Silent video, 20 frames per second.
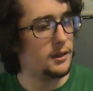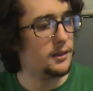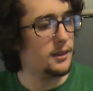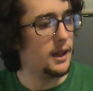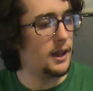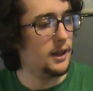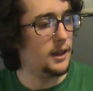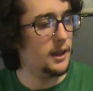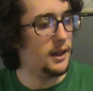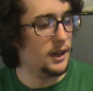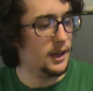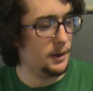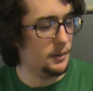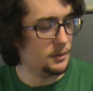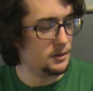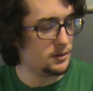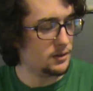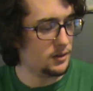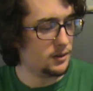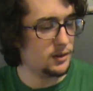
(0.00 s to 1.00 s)
it
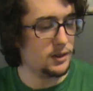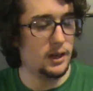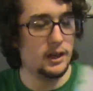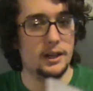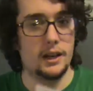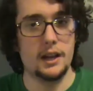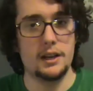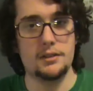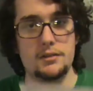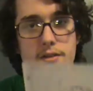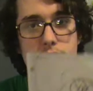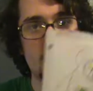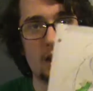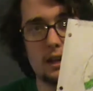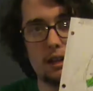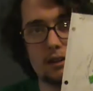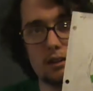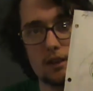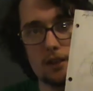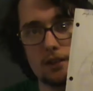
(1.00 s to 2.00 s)
was cool, and I drew
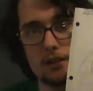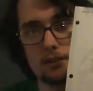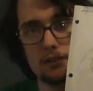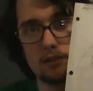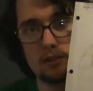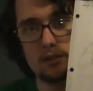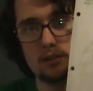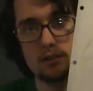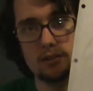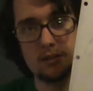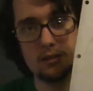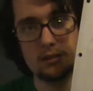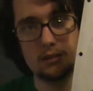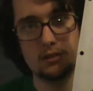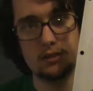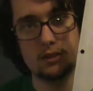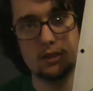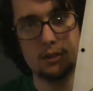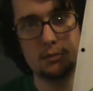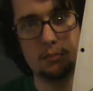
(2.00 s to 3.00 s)
that, and she's
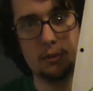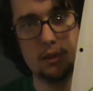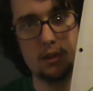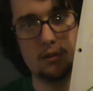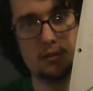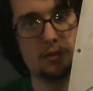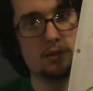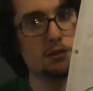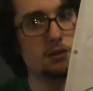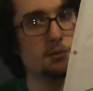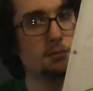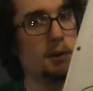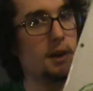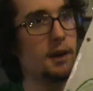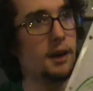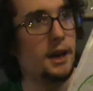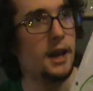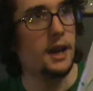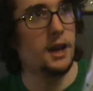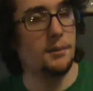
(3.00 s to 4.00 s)
she's beautiful. She's
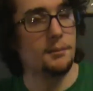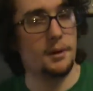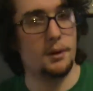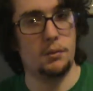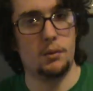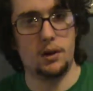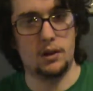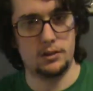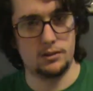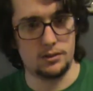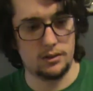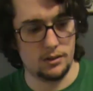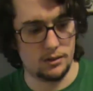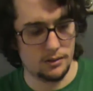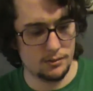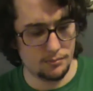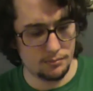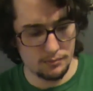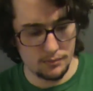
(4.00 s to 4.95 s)
probably gonna hang on my wall soon.